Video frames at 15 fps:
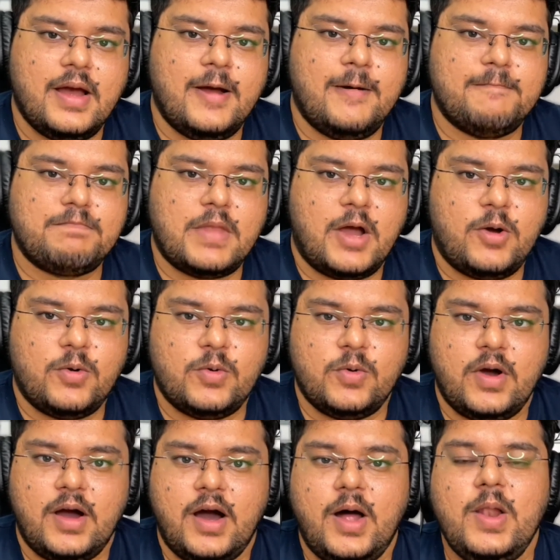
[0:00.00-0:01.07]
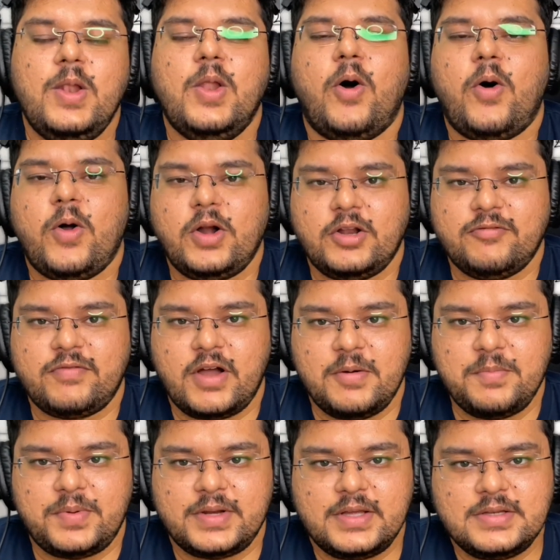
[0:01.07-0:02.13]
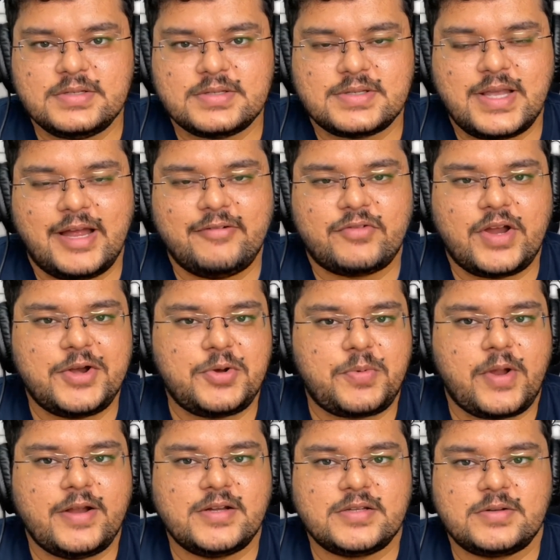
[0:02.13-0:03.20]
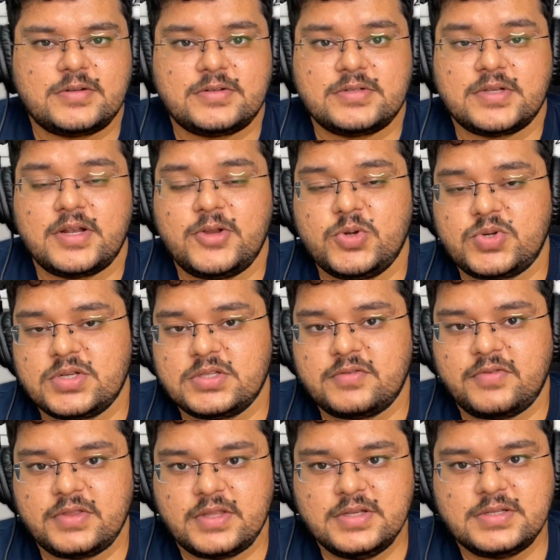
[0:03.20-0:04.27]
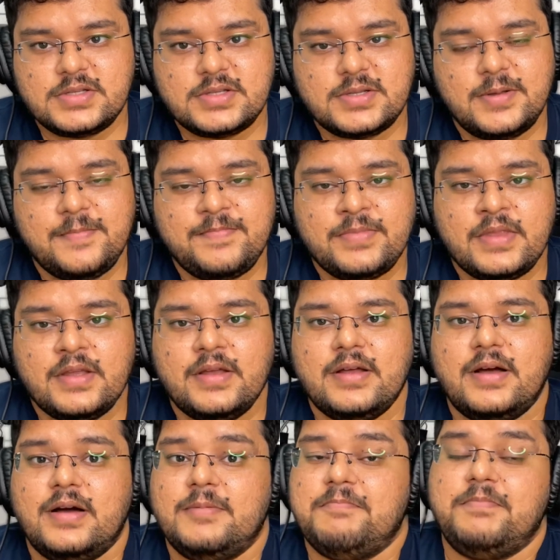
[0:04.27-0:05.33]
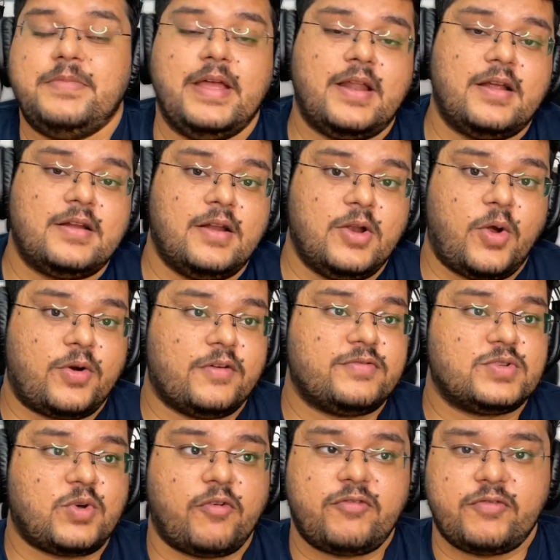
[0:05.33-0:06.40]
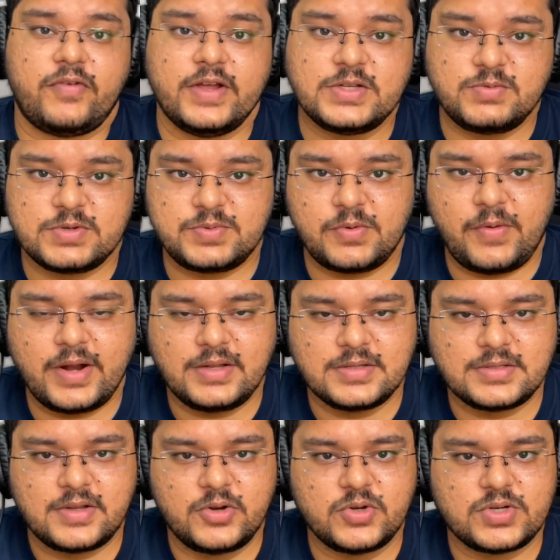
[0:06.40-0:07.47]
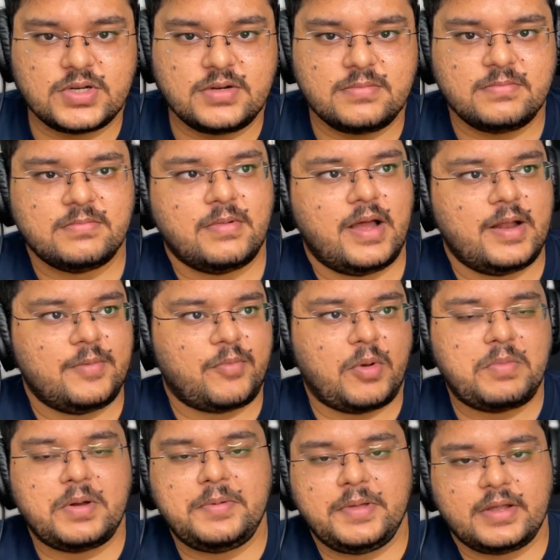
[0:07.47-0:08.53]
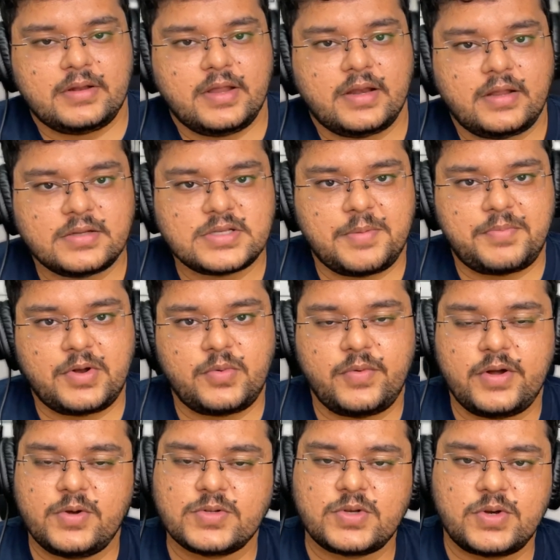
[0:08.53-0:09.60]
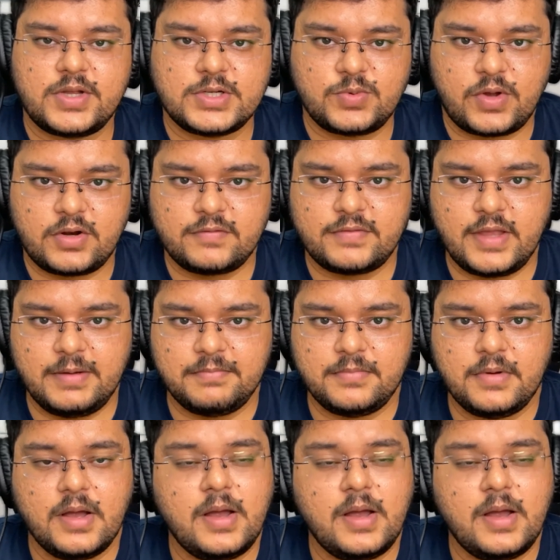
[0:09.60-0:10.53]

Now, a lot of companies have tried to write solutions for this. There are a lot of softwares which provide this solution. I'll probably be creating separate videos on each one of them.